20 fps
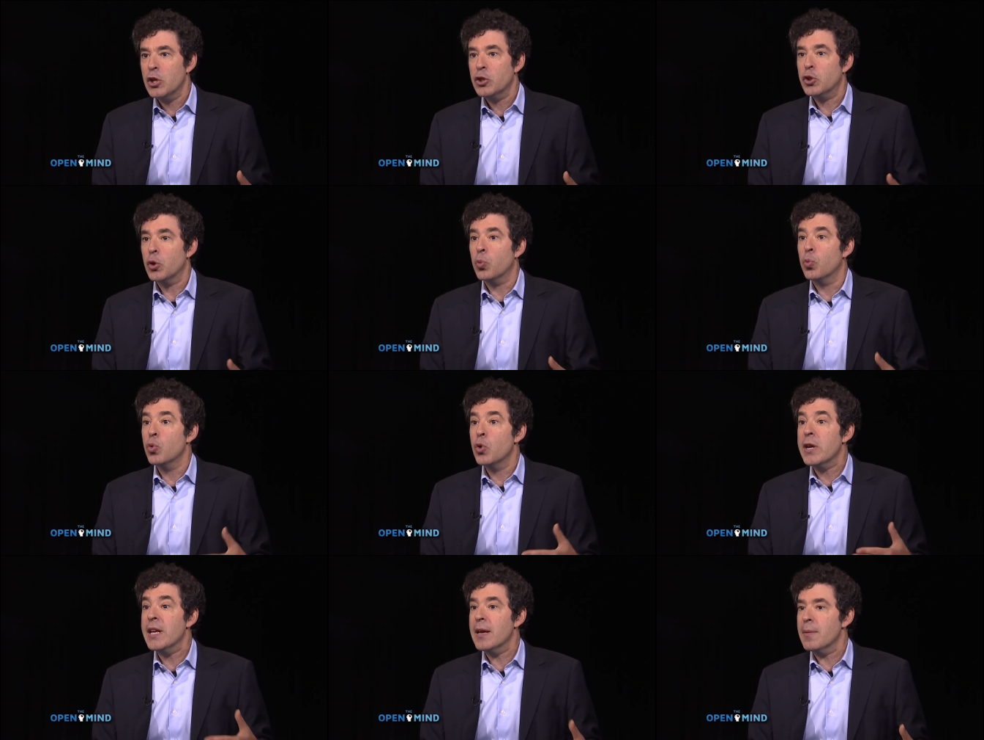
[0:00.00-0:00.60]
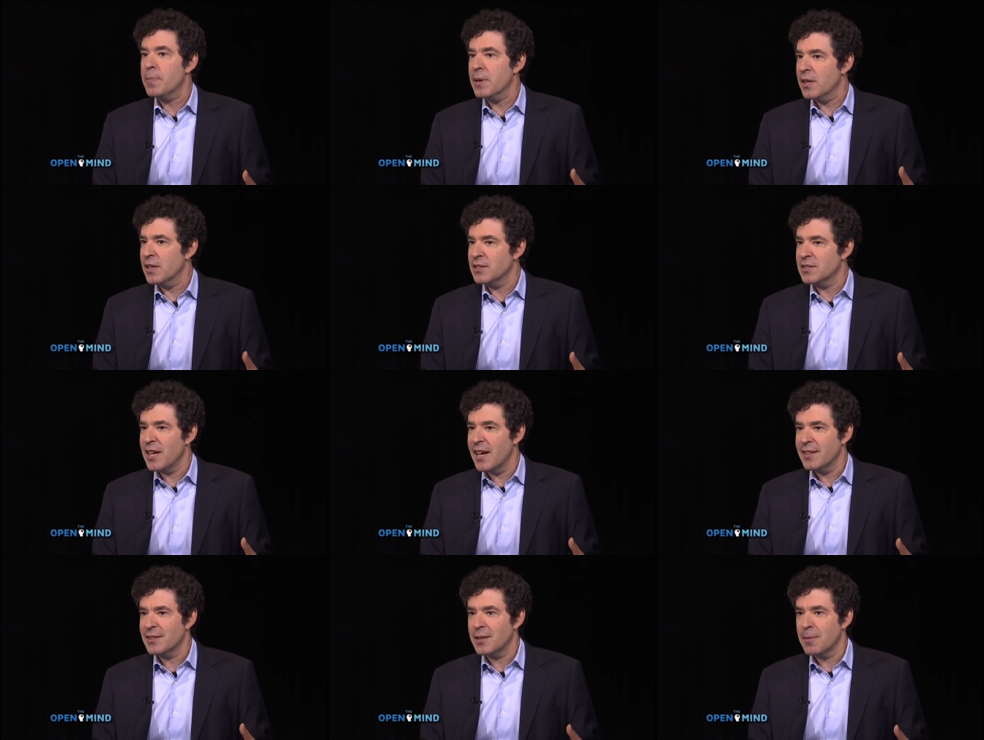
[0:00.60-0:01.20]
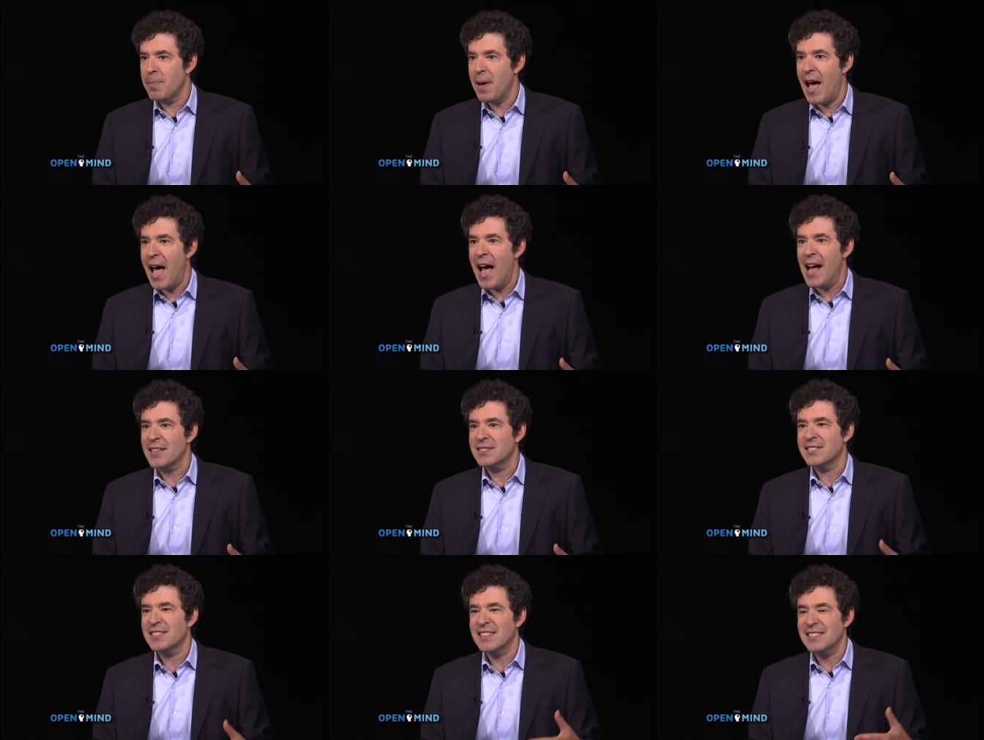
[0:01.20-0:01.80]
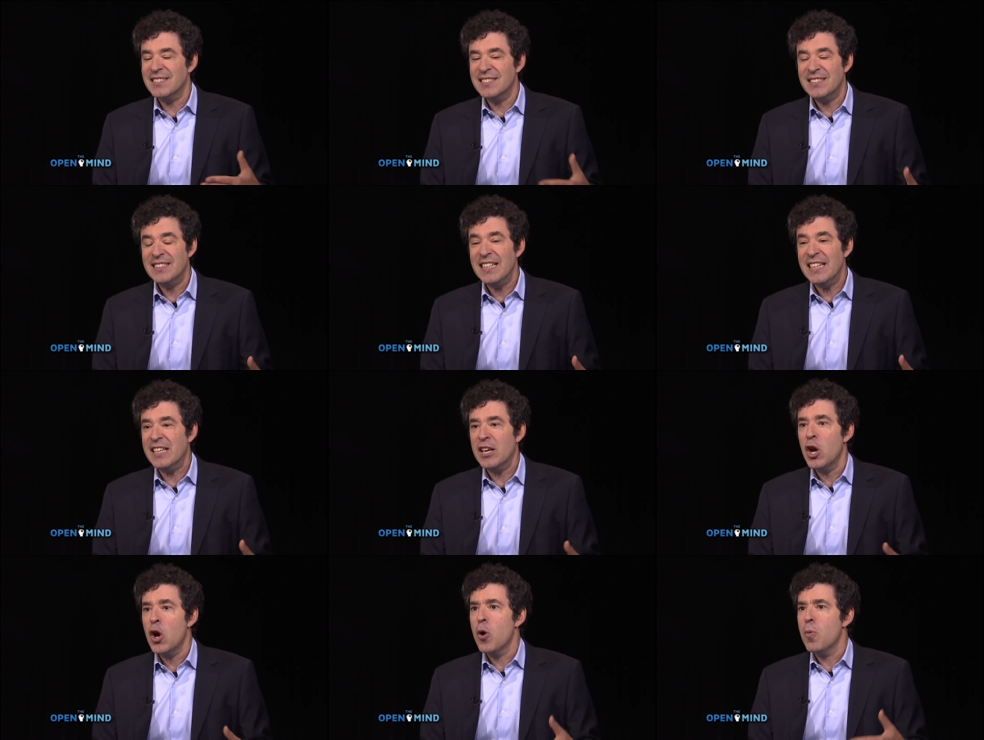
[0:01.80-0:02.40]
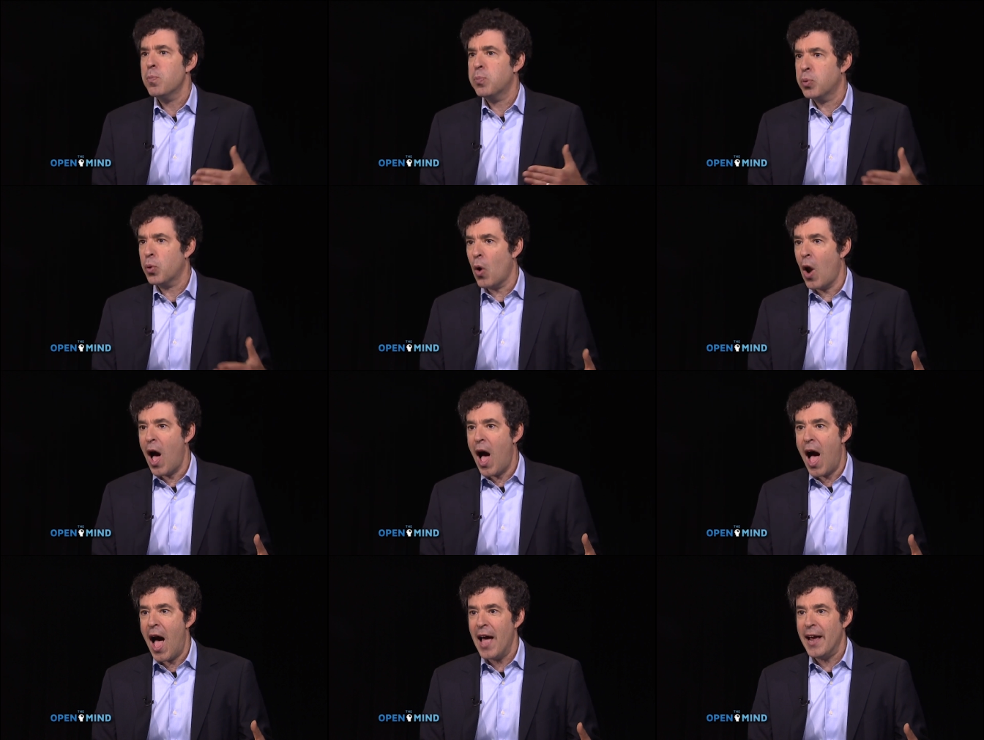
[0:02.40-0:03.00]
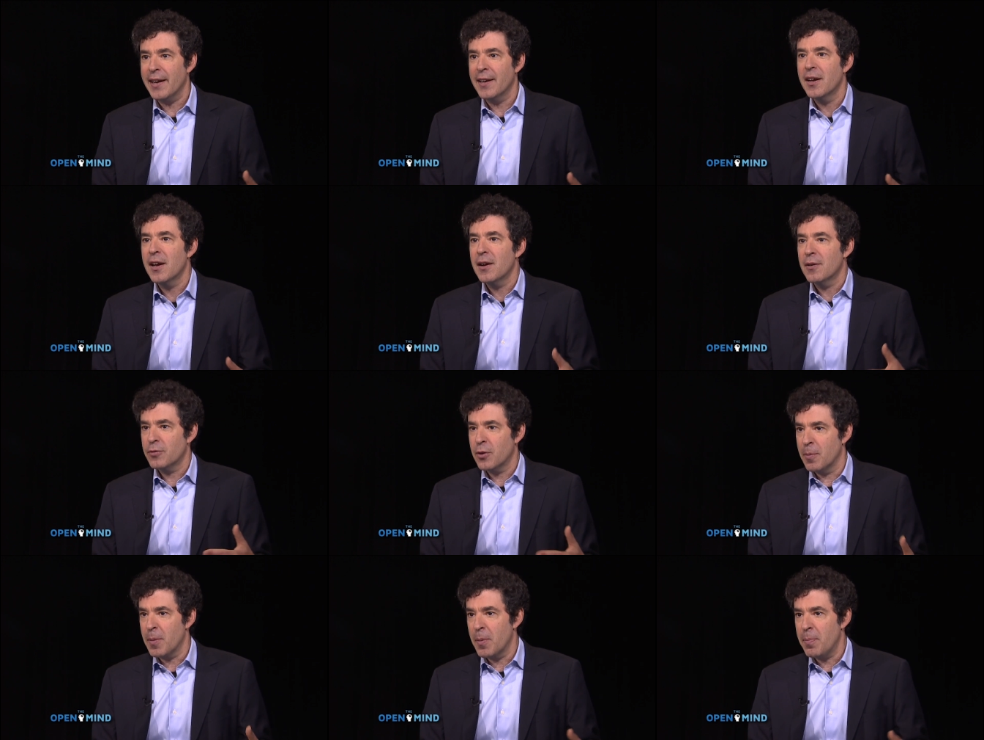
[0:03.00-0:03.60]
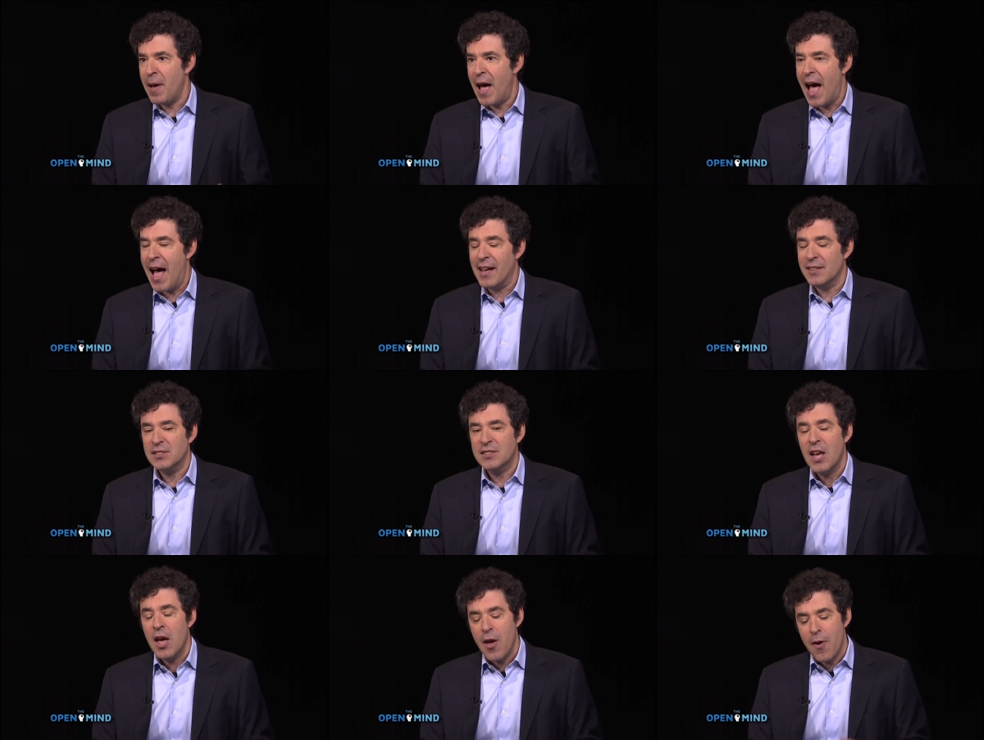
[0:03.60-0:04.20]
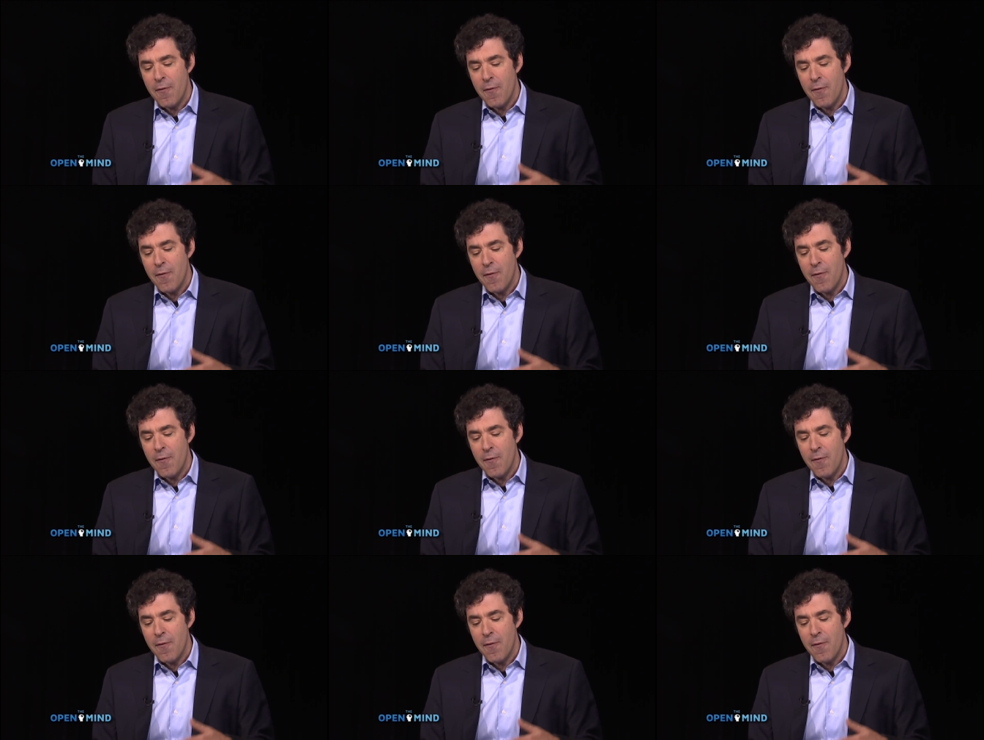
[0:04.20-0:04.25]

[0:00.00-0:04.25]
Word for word: to rehabilitate the past and seek pride from a past,